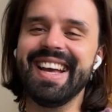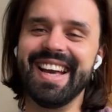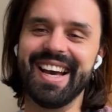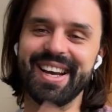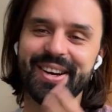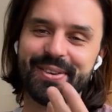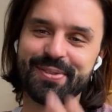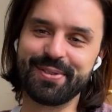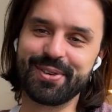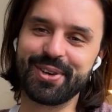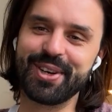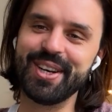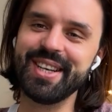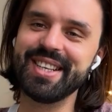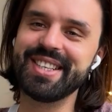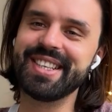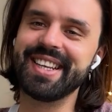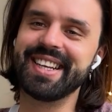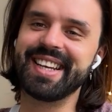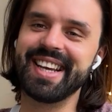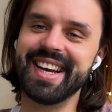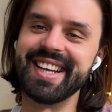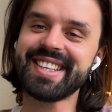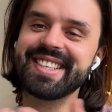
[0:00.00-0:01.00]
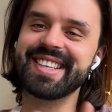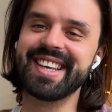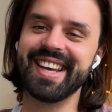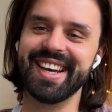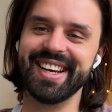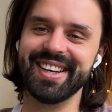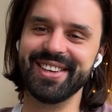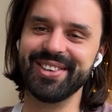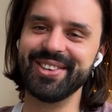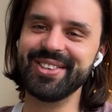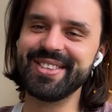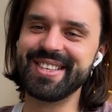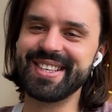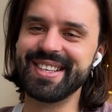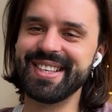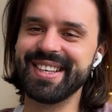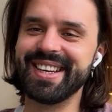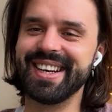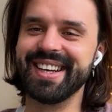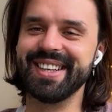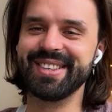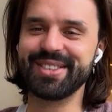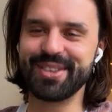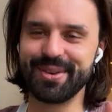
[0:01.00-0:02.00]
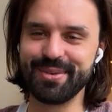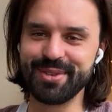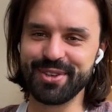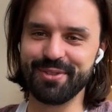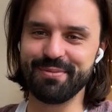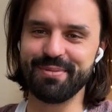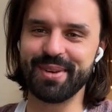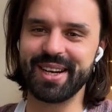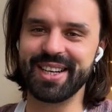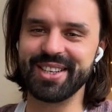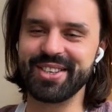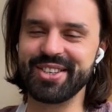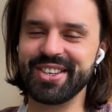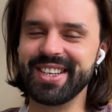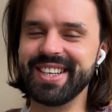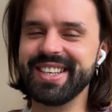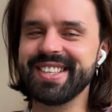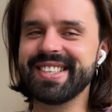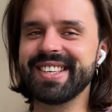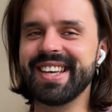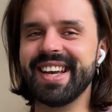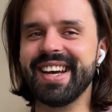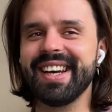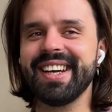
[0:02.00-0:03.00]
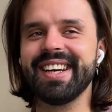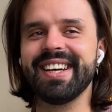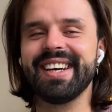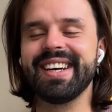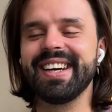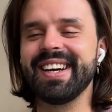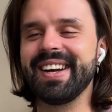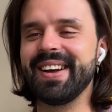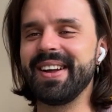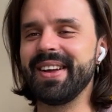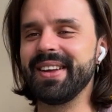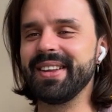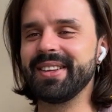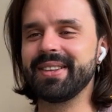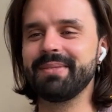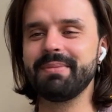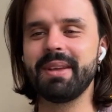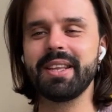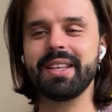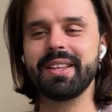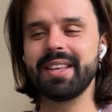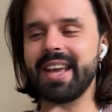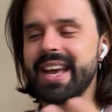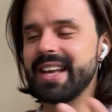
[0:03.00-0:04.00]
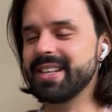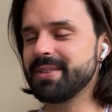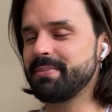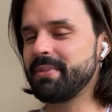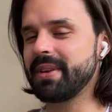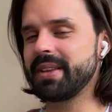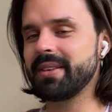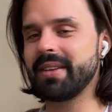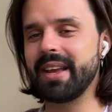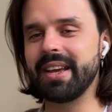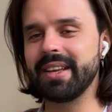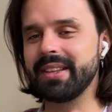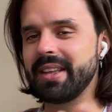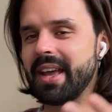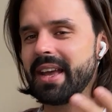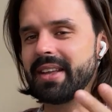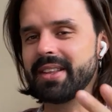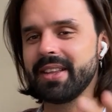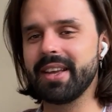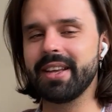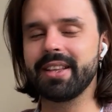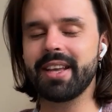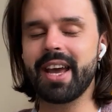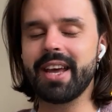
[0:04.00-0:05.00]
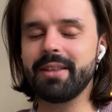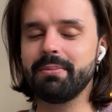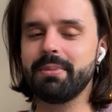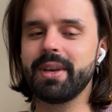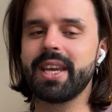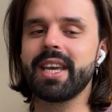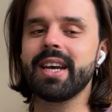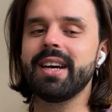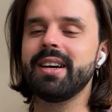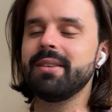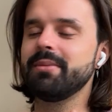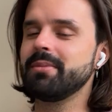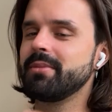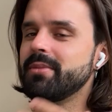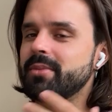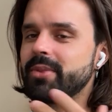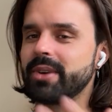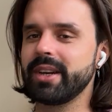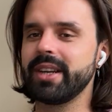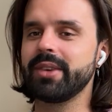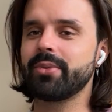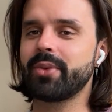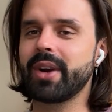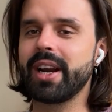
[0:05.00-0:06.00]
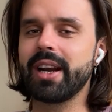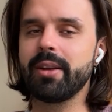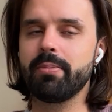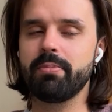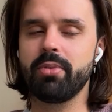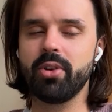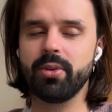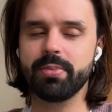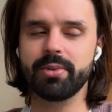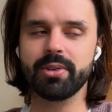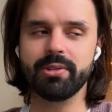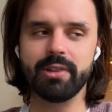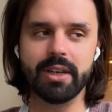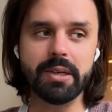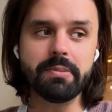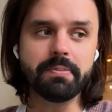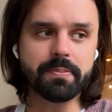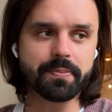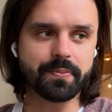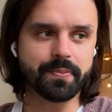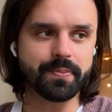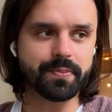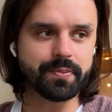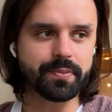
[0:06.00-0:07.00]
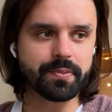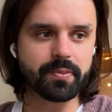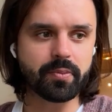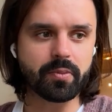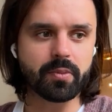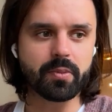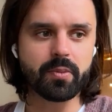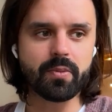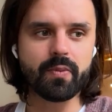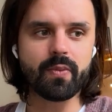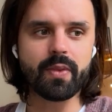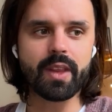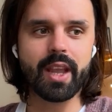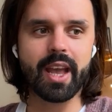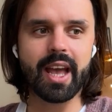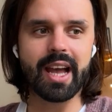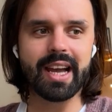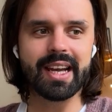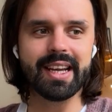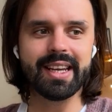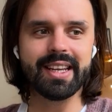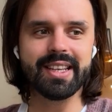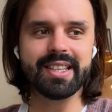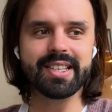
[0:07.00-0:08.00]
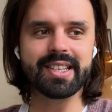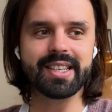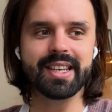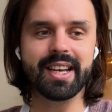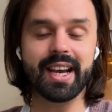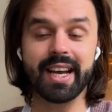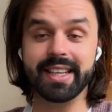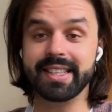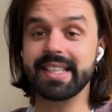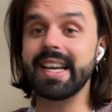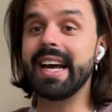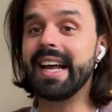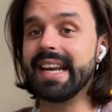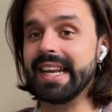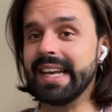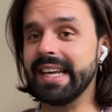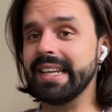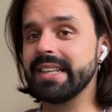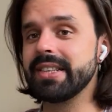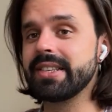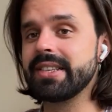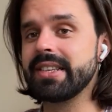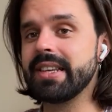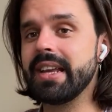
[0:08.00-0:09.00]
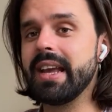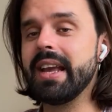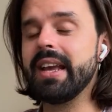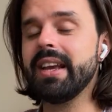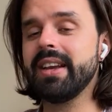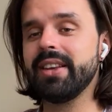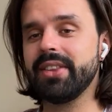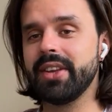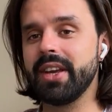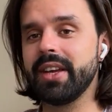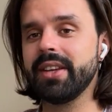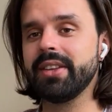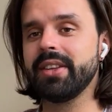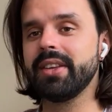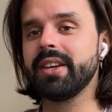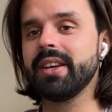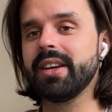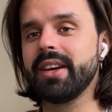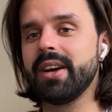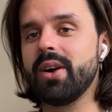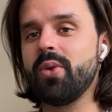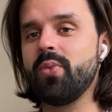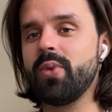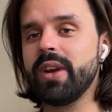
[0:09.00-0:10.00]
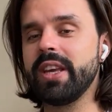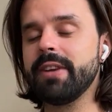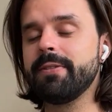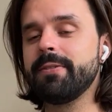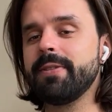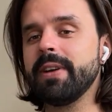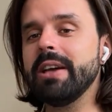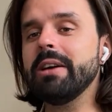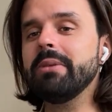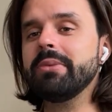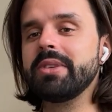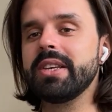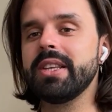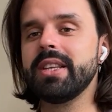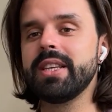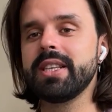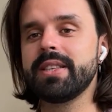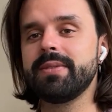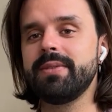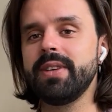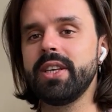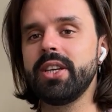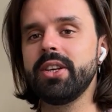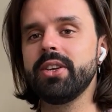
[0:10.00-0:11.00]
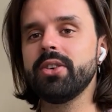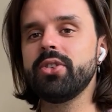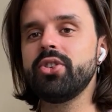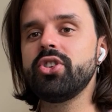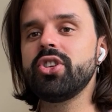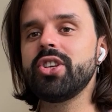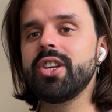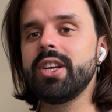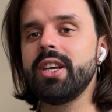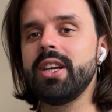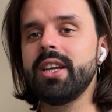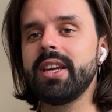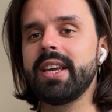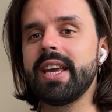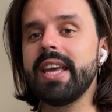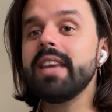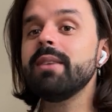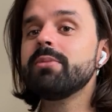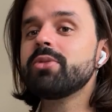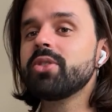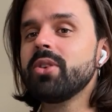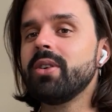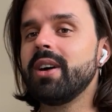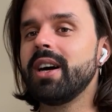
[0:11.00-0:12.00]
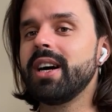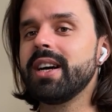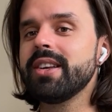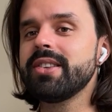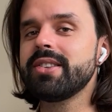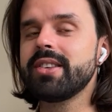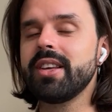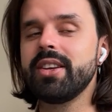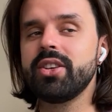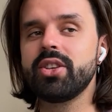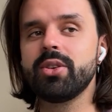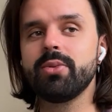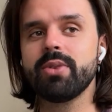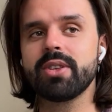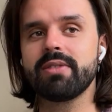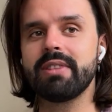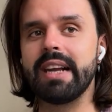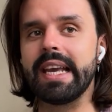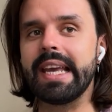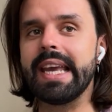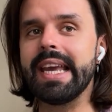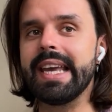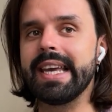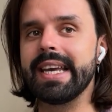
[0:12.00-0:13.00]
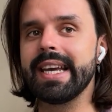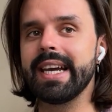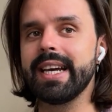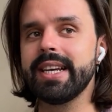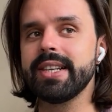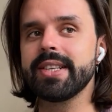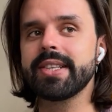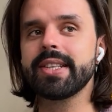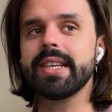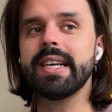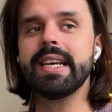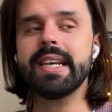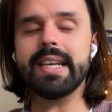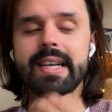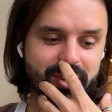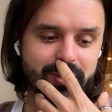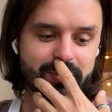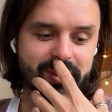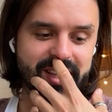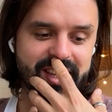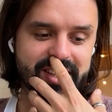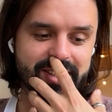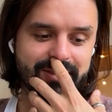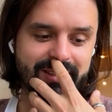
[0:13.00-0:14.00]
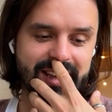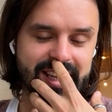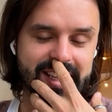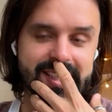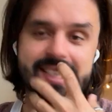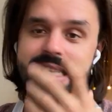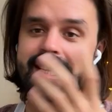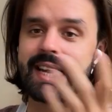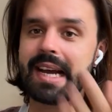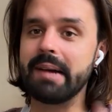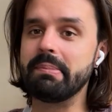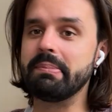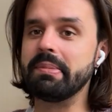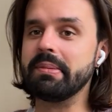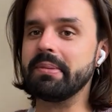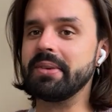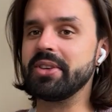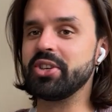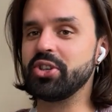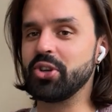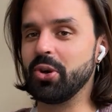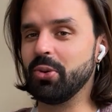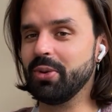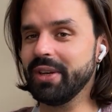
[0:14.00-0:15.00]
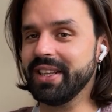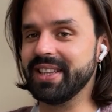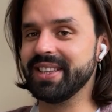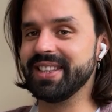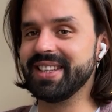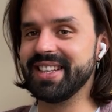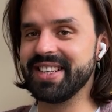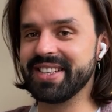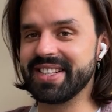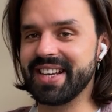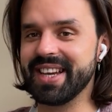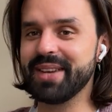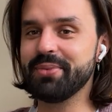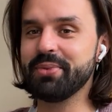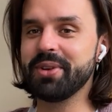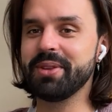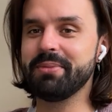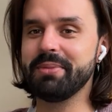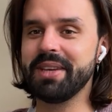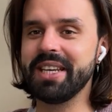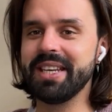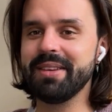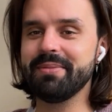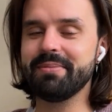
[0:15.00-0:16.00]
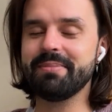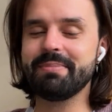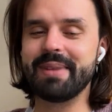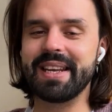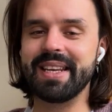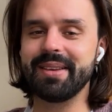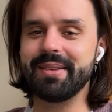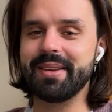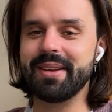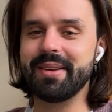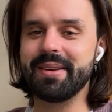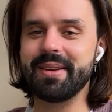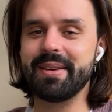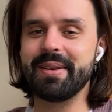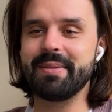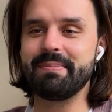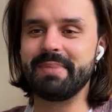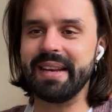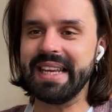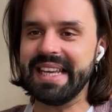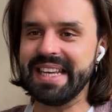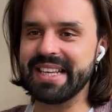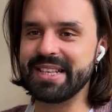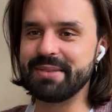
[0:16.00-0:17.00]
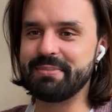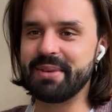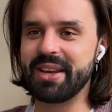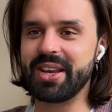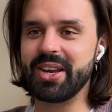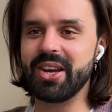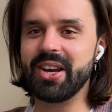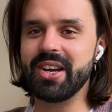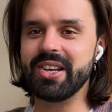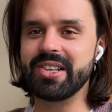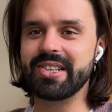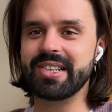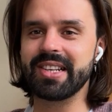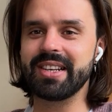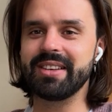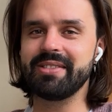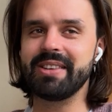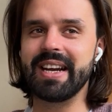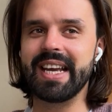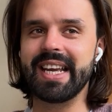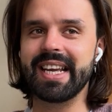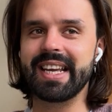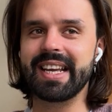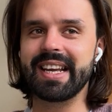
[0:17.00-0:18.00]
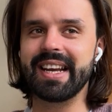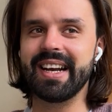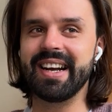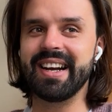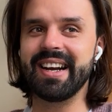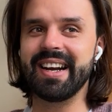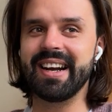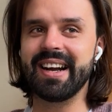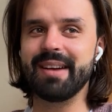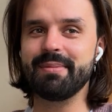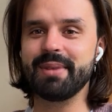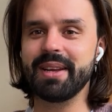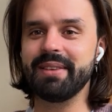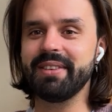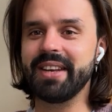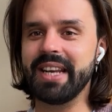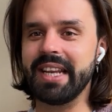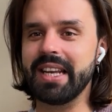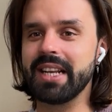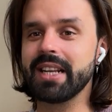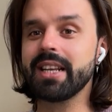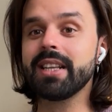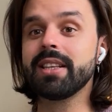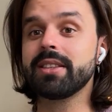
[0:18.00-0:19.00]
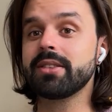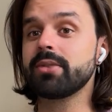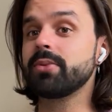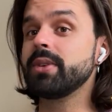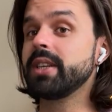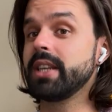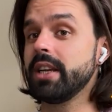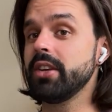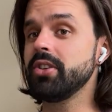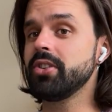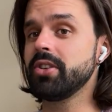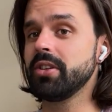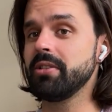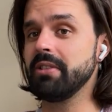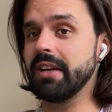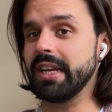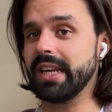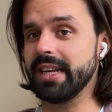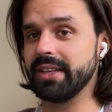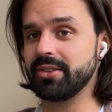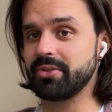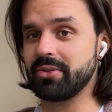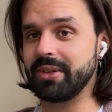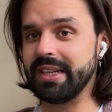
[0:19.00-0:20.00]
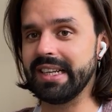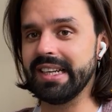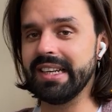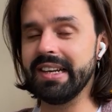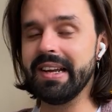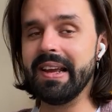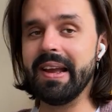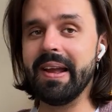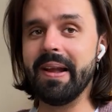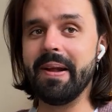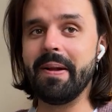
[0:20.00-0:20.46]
And of course, it got scaled in terms of budget. It had become really popular, and talent we filmed in this video, she came to us and she was like, hey guys, could you please like stop showing this ad with me, please, because like I'm living in a traditional country